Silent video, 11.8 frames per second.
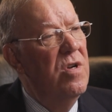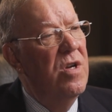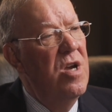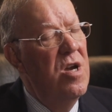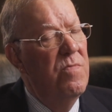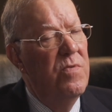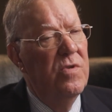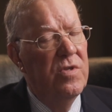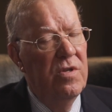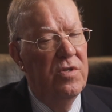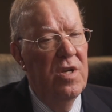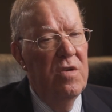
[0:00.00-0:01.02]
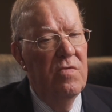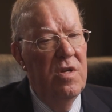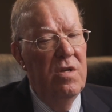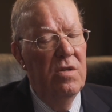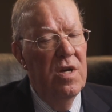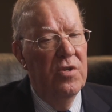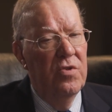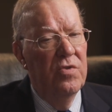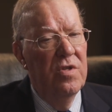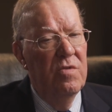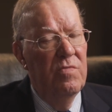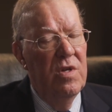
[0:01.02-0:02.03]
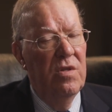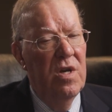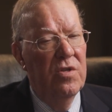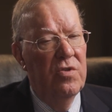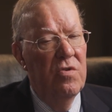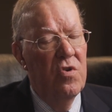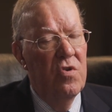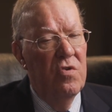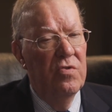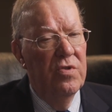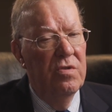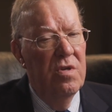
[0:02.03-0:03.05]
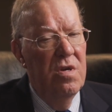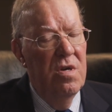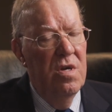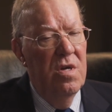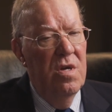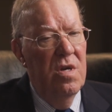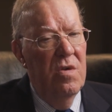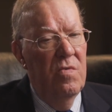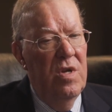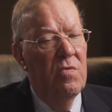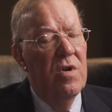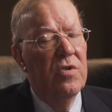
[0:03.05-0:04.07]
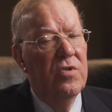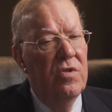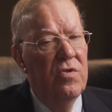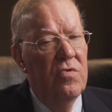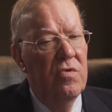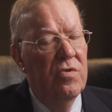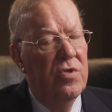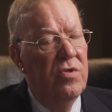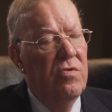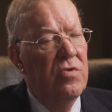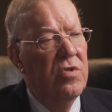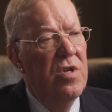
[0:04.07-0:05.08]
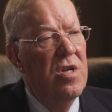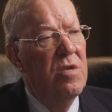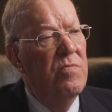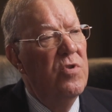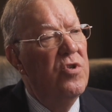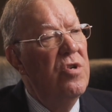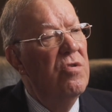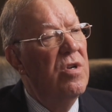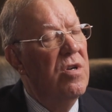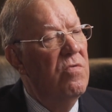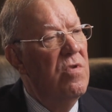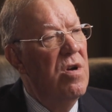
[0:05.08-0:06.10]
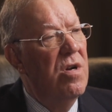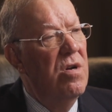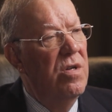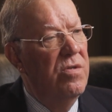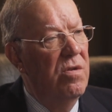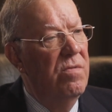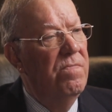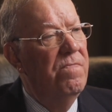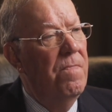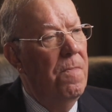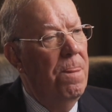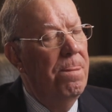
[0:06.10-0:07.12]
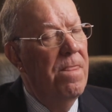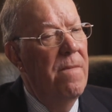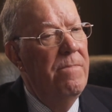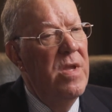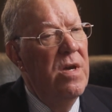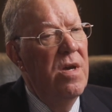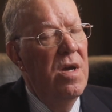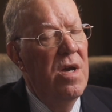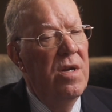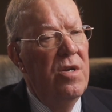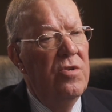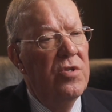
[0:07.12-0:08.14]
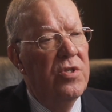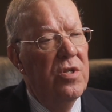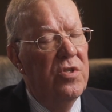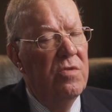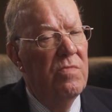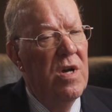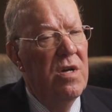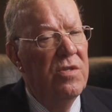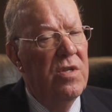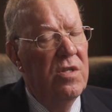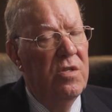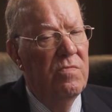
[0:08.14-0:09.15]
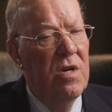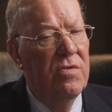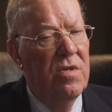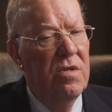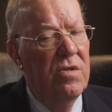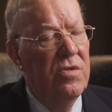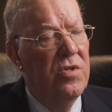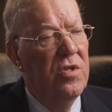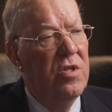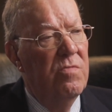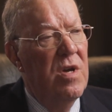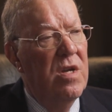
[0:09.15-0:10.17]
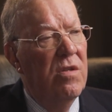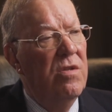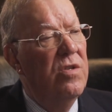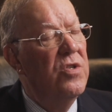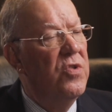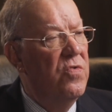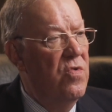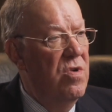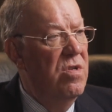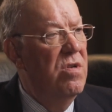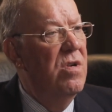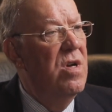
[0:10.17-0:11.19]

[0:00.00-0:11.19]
on campus. They say when he lectures in the big lecture halls, when he walks in the door, the students stand up and cheer like a rock concert. And he just sets about, sets about them to systematically destroy their